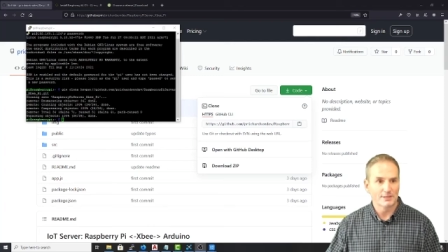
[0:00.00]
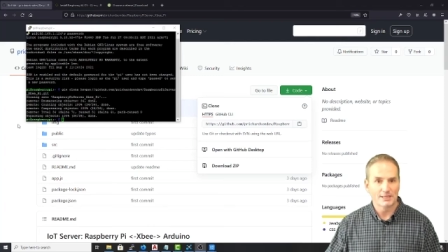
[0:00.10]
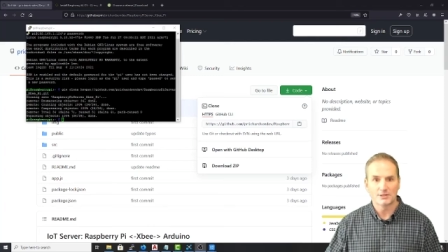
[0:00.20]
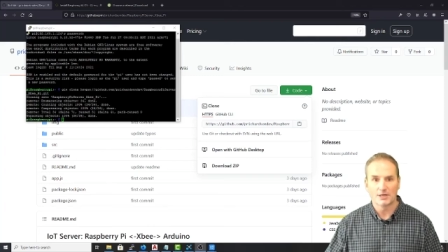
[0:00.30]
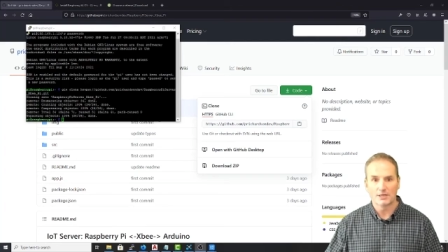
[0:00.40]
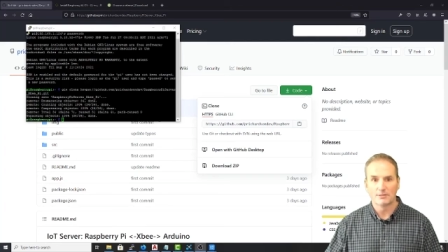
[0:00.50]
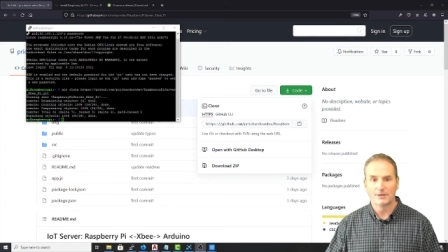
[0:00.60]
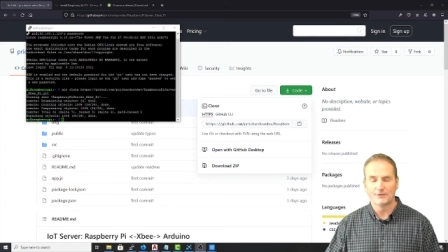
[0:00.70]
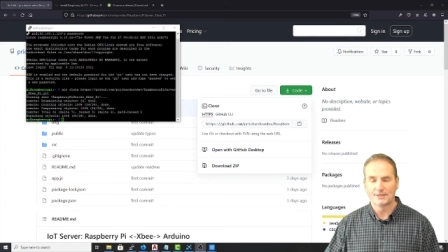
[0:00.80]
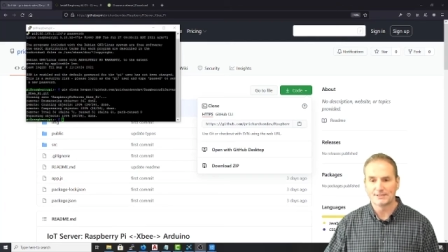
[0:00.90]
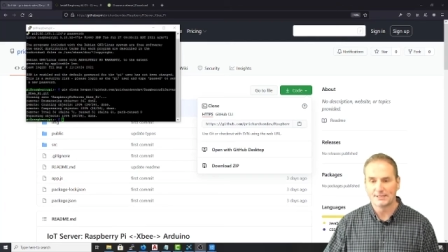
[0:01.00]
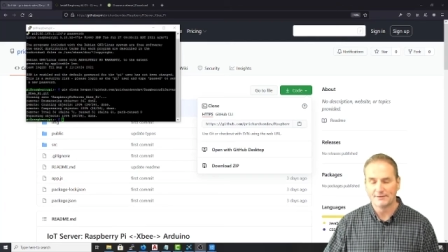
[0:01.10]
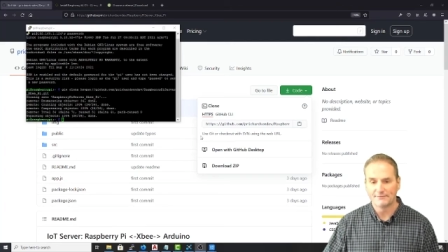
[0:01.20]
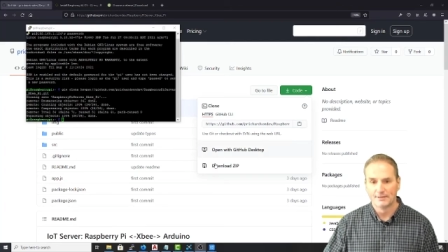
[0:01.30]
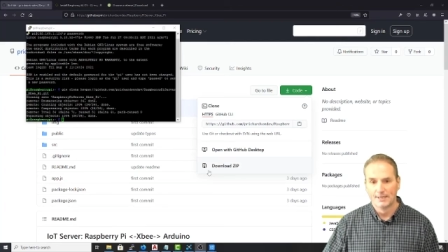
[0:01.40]
I like talking about this
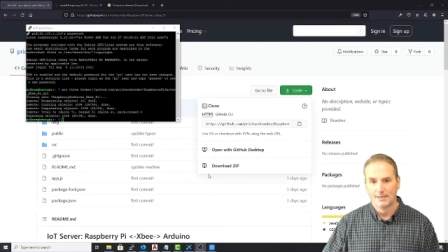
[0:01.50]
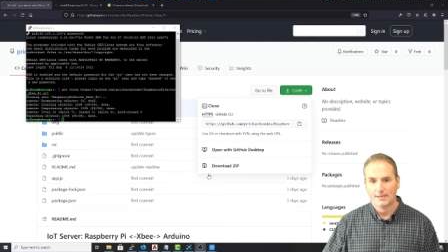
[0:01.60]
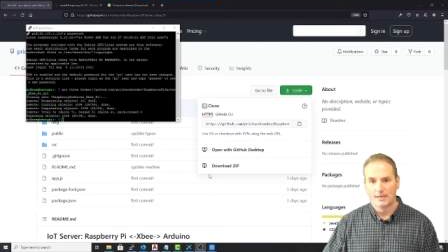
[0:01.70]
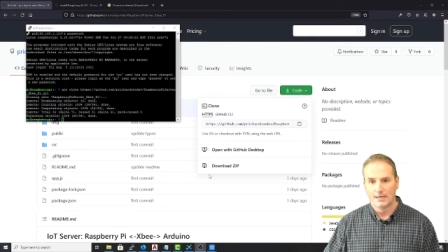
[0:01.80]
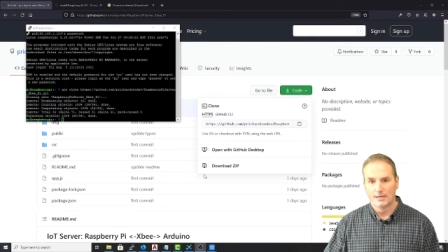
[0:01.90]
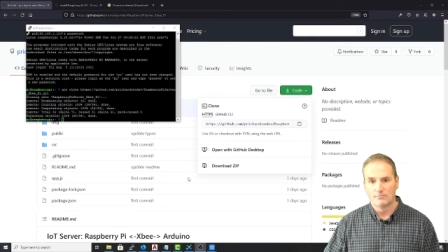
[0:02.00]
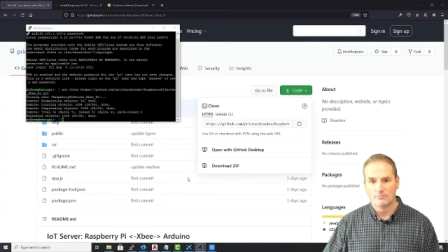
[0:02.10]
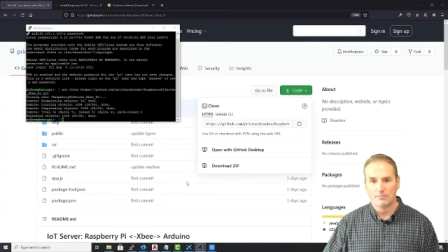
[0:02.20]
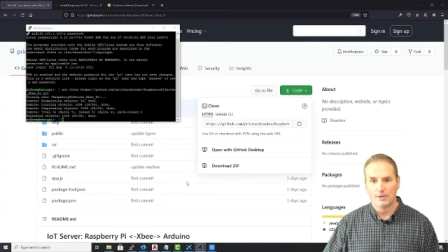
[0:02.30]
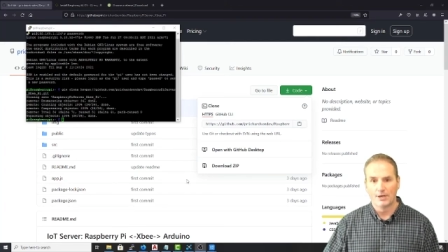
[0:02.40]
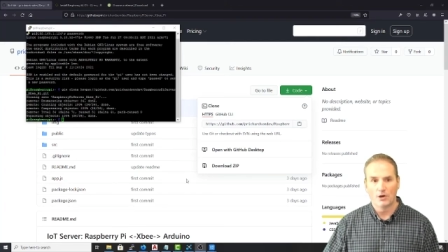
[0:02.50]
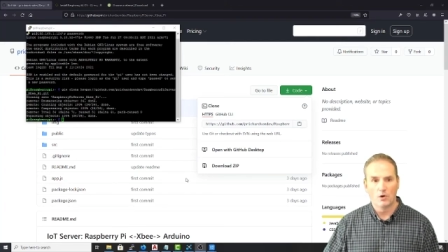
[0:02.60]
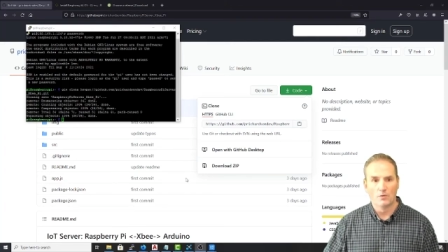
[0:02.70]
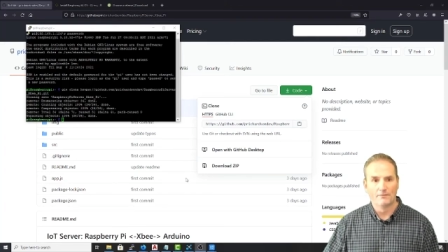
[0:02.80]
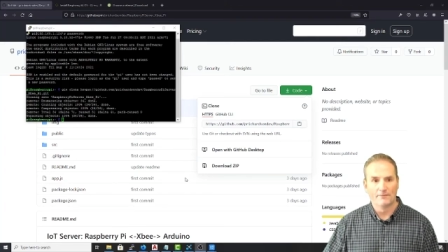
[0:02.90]
stuff, but
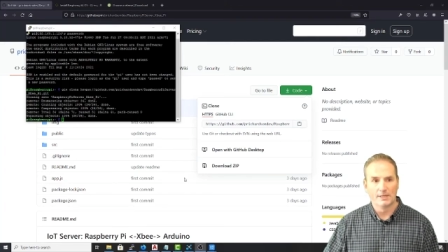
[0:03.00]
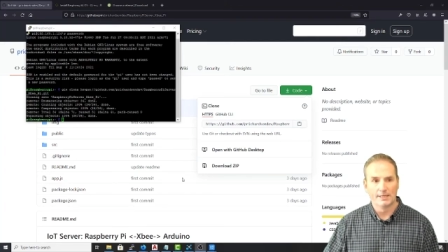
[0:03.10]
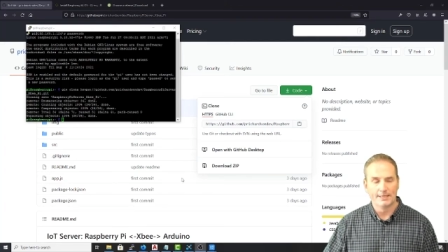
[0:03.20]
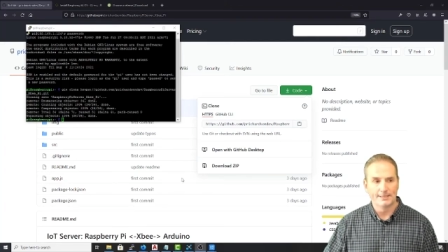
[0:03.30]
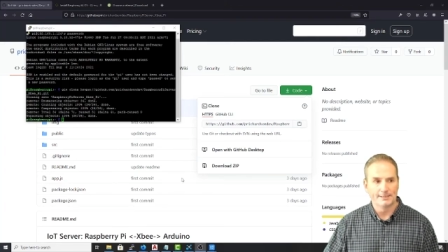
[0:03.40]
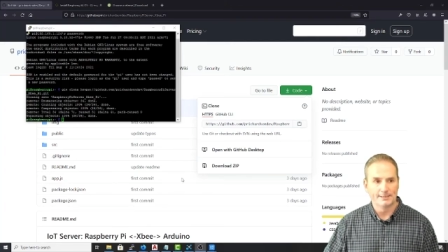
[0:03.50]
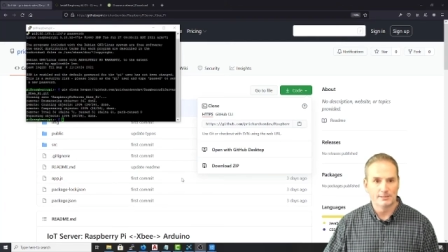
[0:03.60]
hopefully